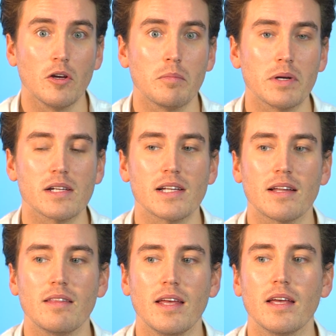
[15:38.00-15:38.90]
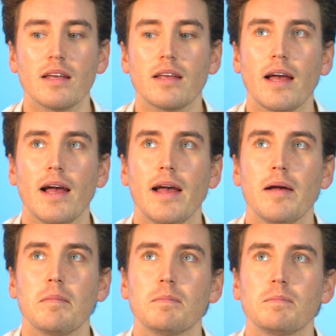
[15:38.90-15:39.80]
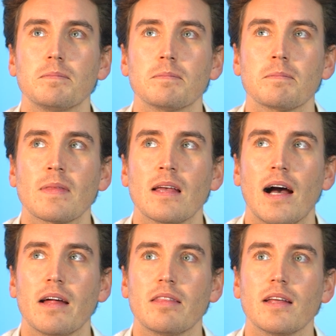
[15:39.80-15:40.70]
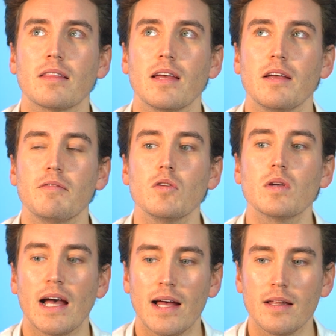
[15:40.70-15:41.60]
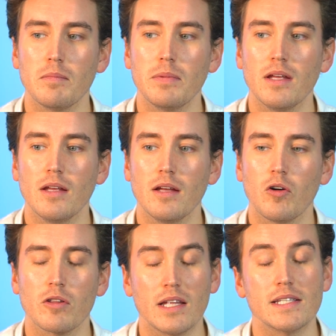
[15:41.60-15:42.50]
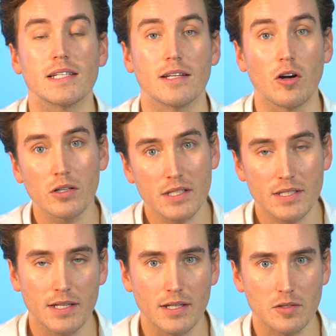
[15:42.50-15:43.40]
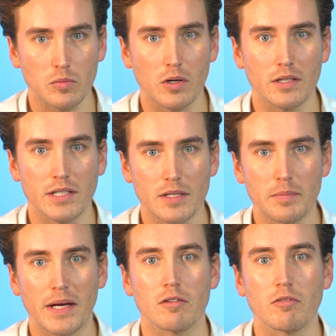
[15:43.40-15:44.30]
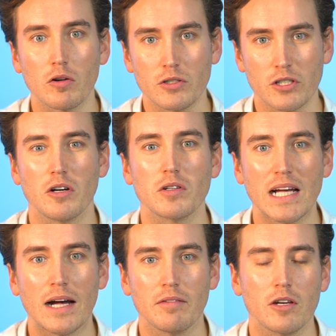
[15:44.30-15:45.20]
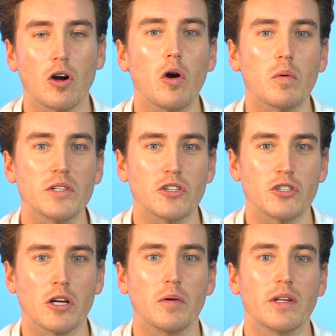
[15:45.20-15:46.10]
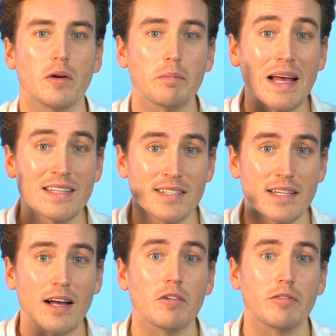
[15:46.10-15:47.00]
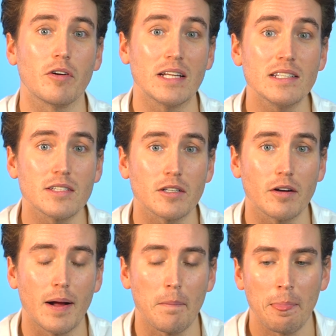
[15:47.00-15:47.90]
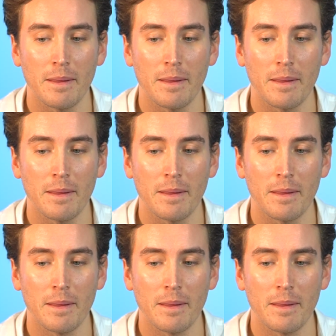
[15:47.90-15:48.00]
because I think that if you can be authentic and honest in this world, it's a better road to go down than always just showing your best self on Instagram.